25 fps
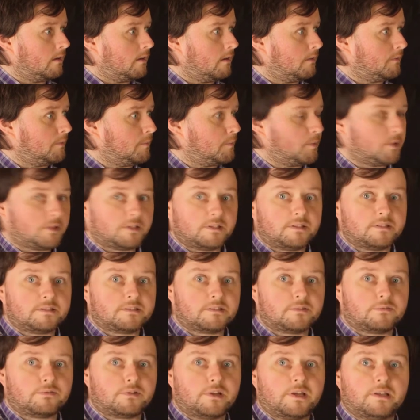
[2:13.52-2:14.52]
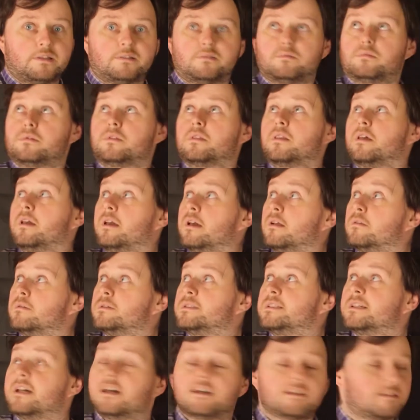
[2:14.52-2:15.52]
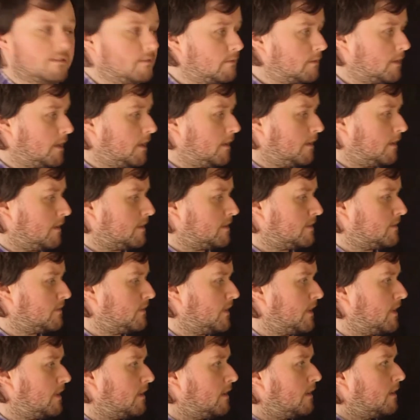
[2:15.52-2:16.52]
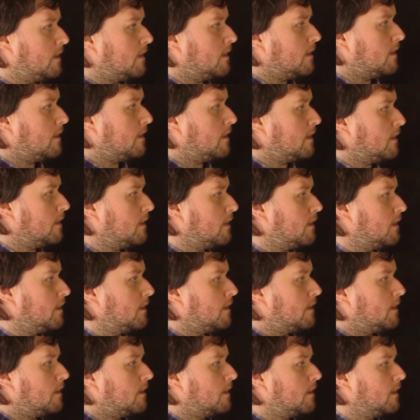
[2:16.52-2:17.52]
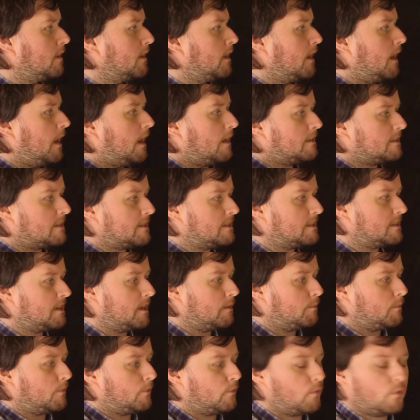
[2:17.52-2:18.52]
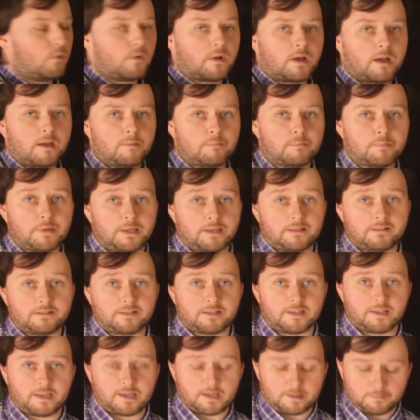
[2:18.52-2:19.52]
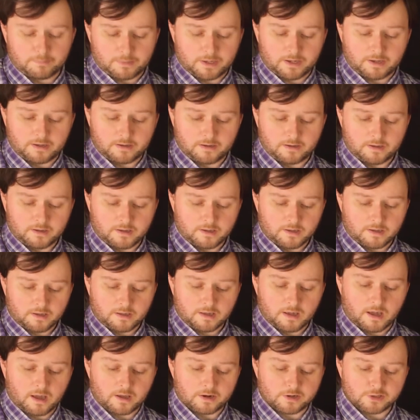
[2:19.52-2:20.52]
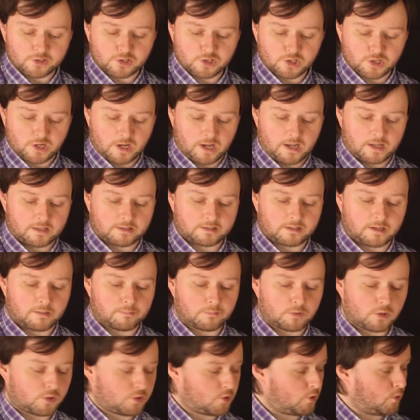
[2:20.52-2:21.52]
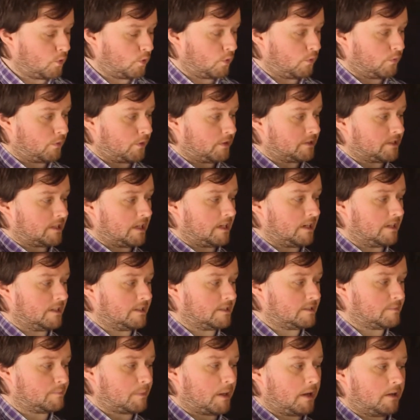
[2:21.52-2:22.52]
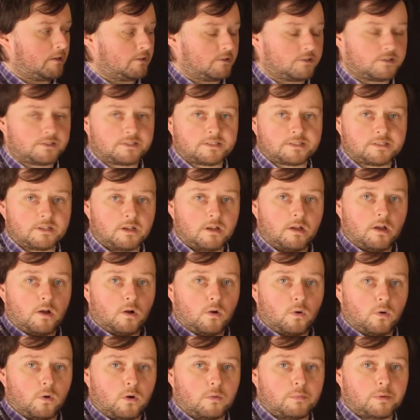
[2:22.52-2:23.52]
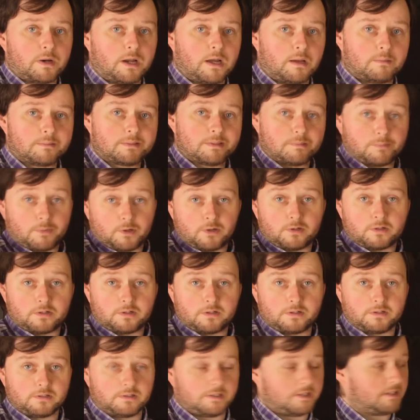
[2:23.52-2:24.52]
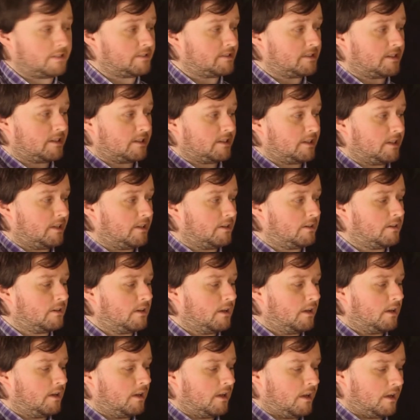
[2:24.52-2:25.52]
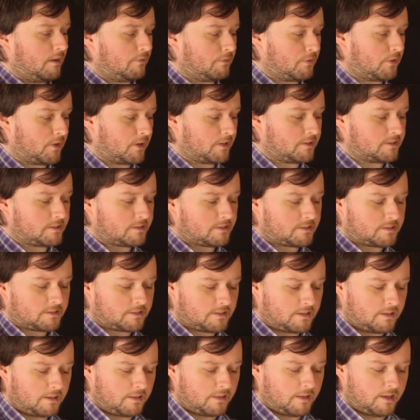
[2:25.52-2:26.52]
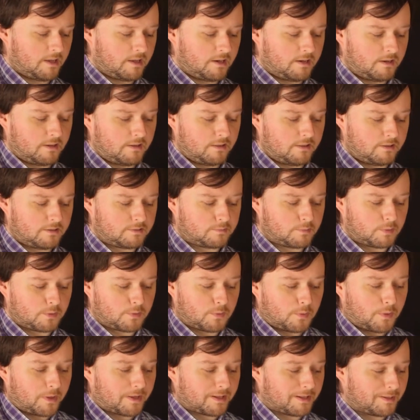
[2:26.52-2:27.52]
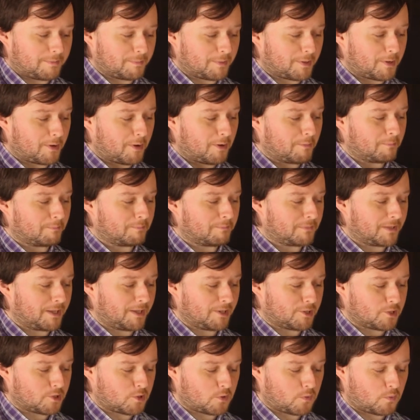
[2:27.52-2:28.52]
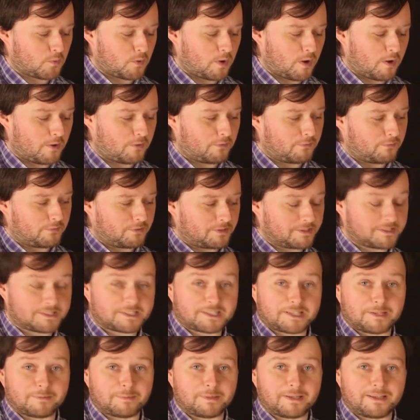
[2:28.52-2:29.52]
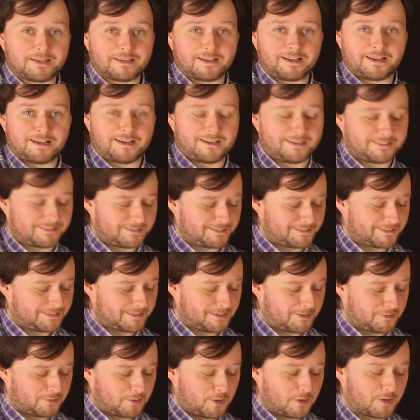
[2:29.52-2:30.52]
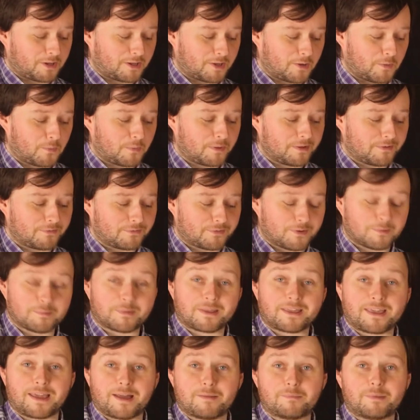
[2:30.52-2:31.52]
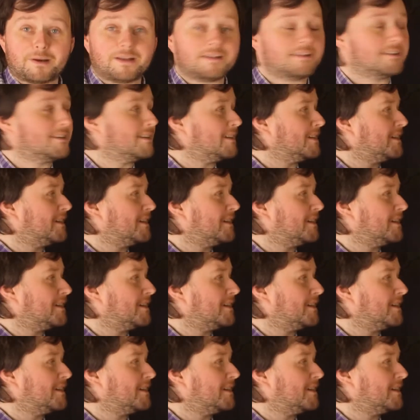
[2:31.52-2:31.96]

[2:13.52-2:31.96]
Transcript: Everybody needs a friend. What the hell was that? Okay, that's fine. As I said before, I'm painting in my garage and I'm not sure if there's any spiders or perhaps a bird nested in here. If there is, then this will quickly become a show of screaming and running away from the camera.